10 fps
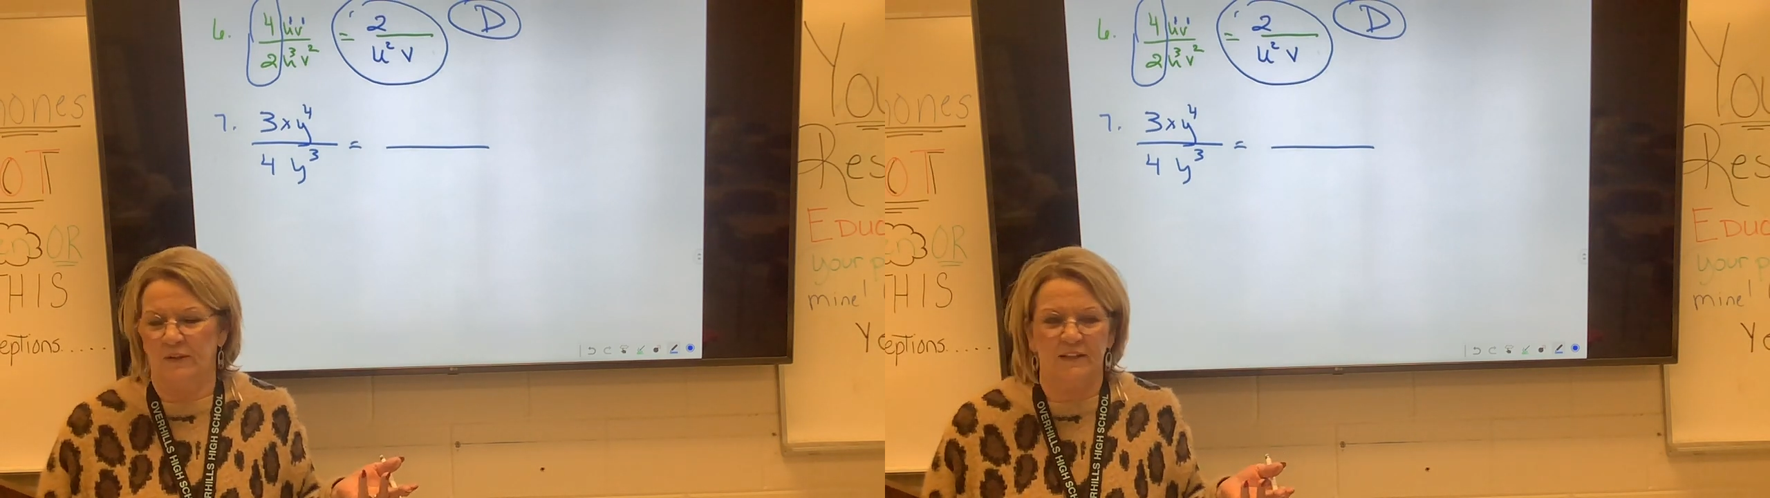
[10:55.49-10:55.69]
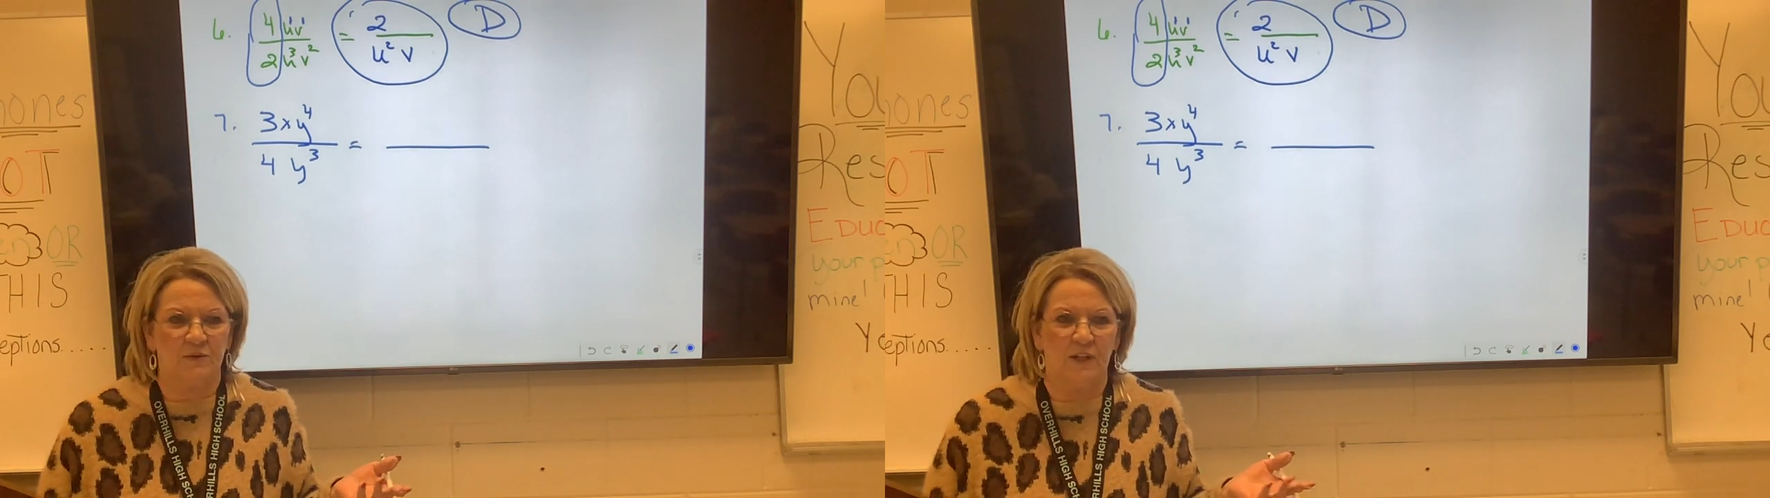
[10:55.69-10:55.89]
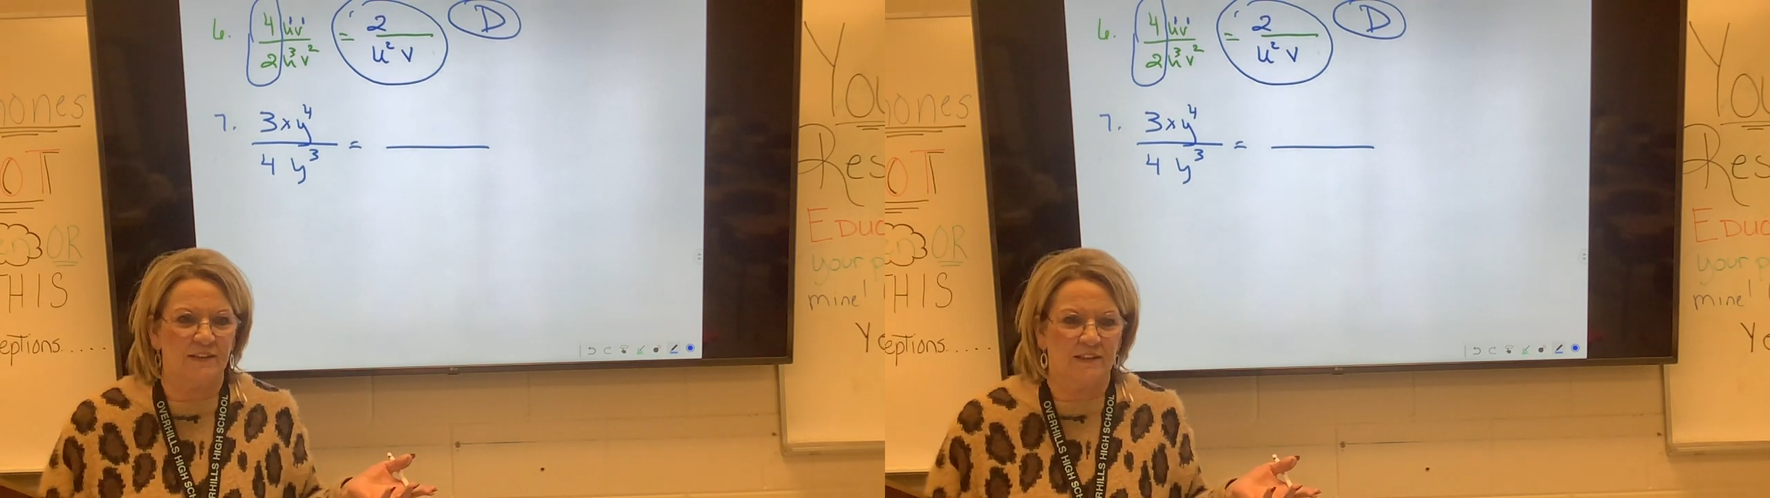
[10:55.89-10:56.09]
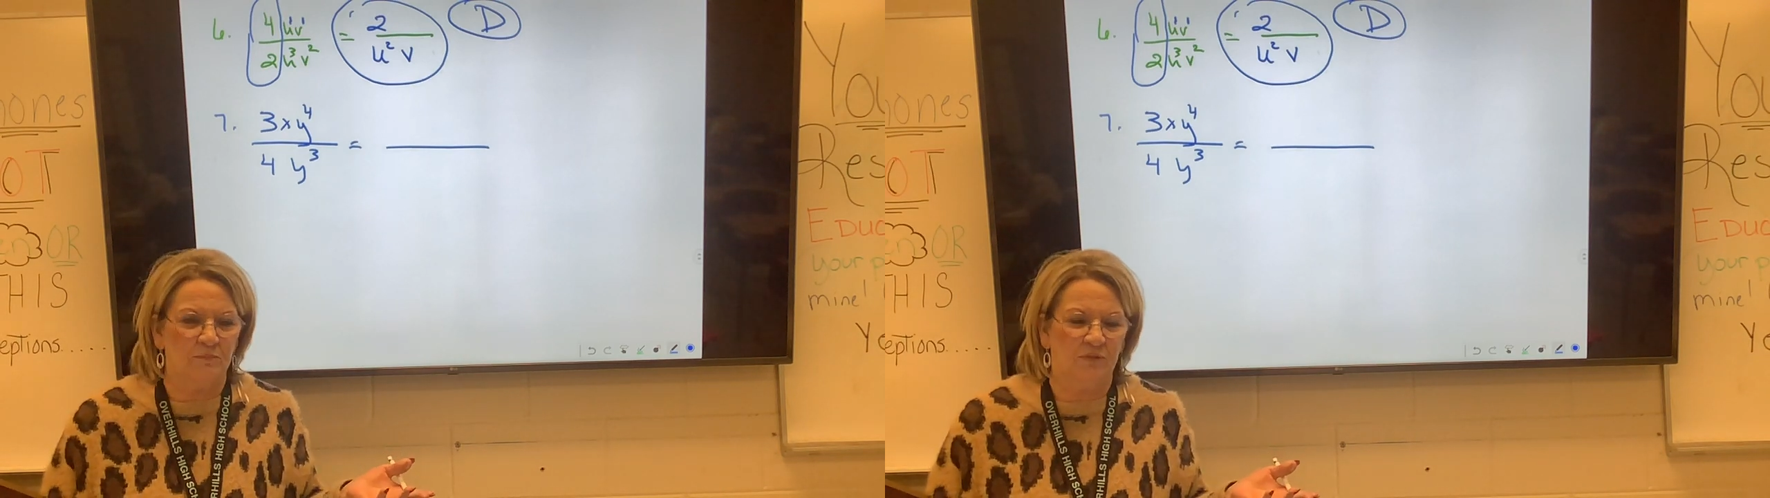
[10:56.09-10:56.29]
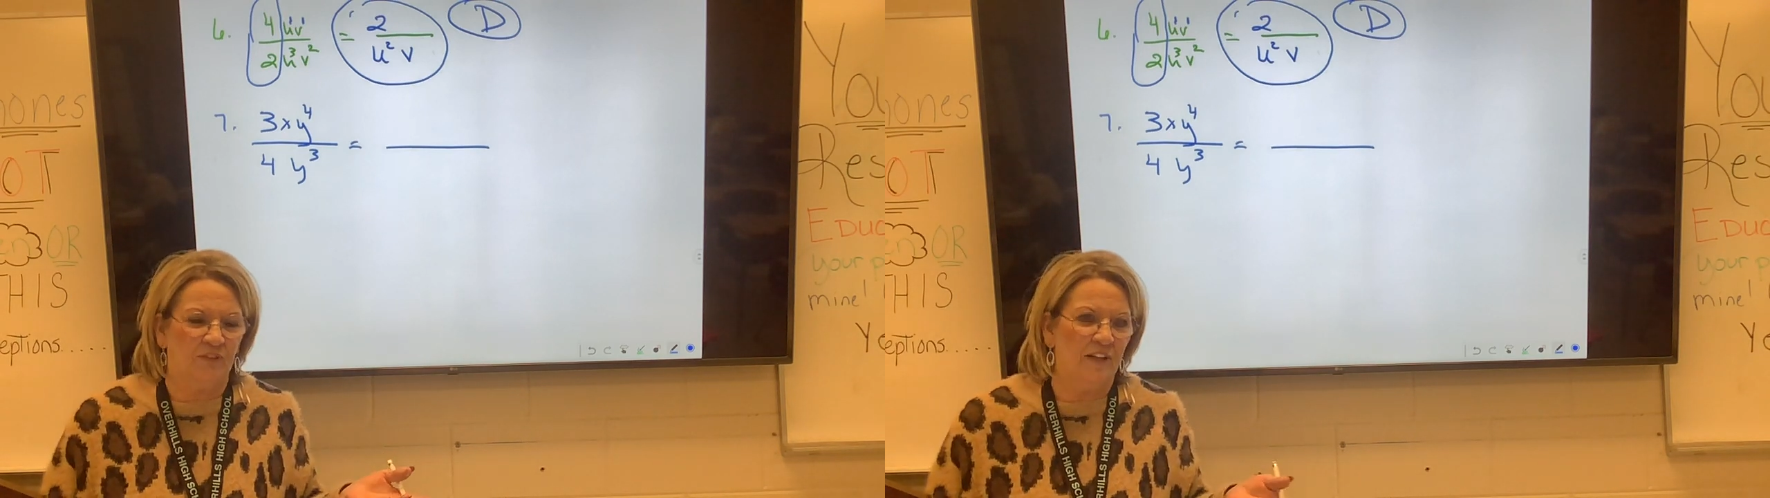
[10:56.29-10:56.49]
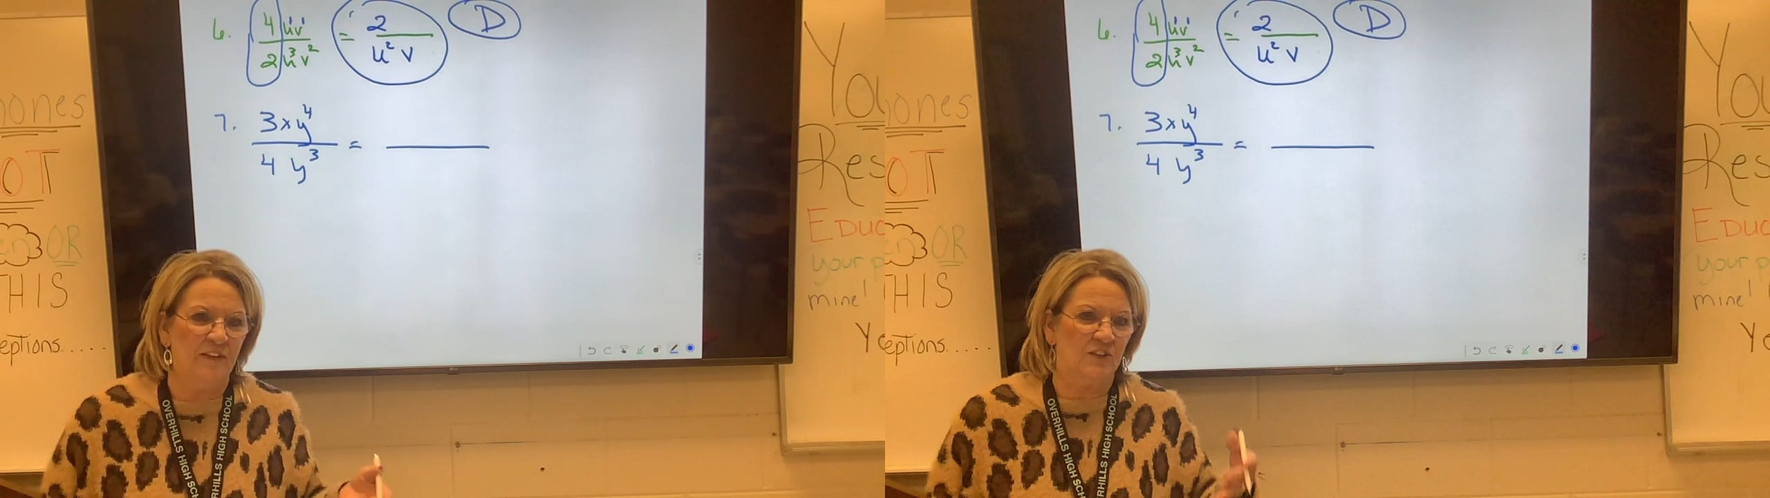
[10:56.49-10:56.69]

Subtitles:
and that's not simplified,